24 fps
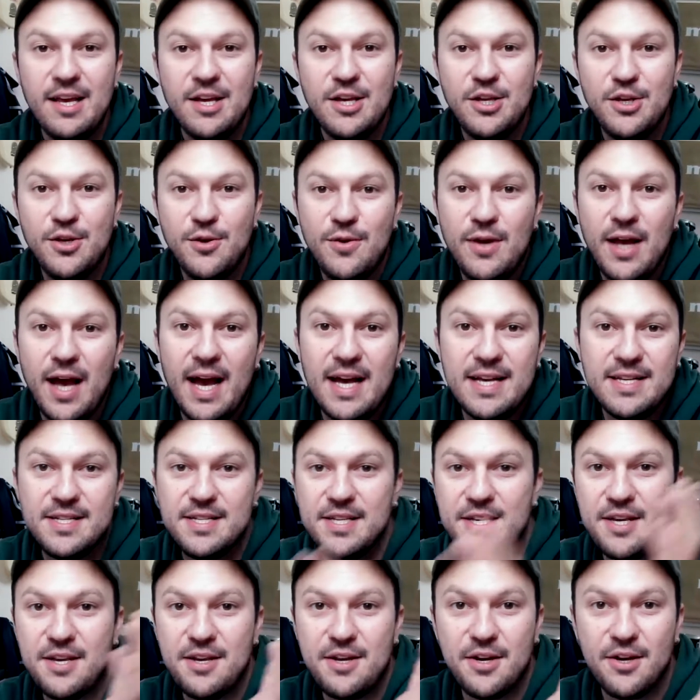you guys
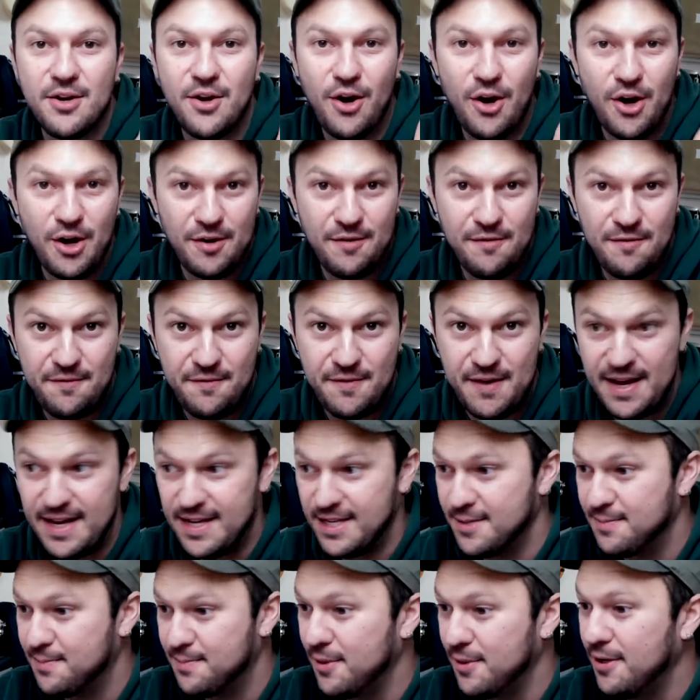here on
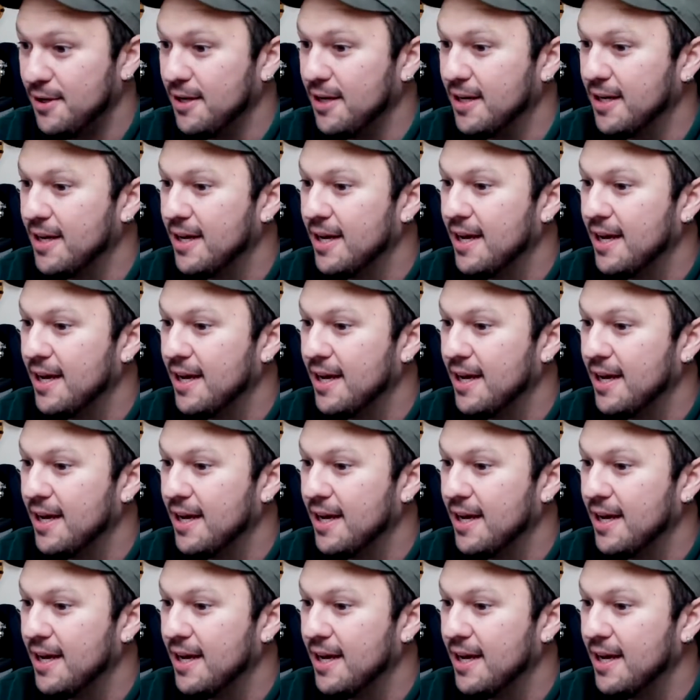Facebook